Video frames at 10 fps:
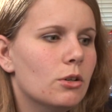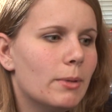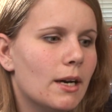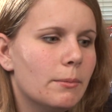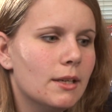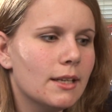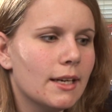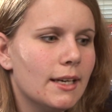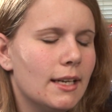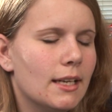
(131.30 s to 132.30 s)
about
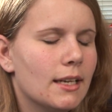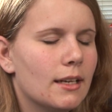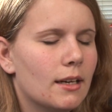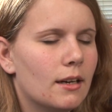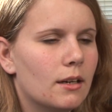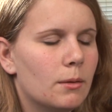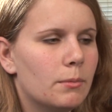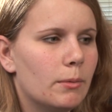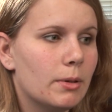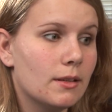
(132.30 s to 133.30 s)
Medicaid, um,
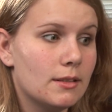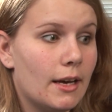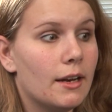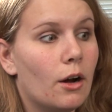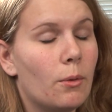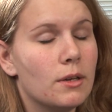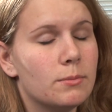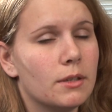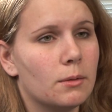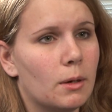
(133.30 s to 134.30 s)
but because I had always
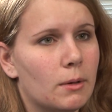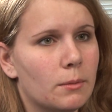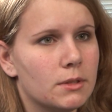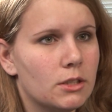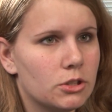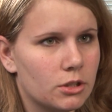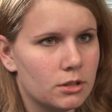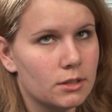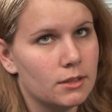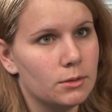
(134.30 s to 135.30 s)
been on my mom's insurance
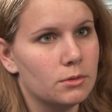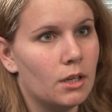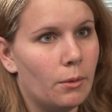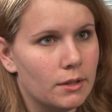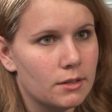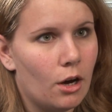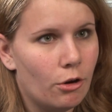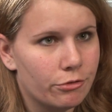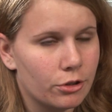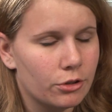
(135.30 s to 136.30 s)
because it was always
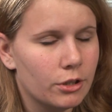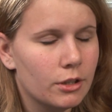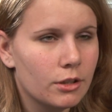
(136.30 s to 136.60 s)
offered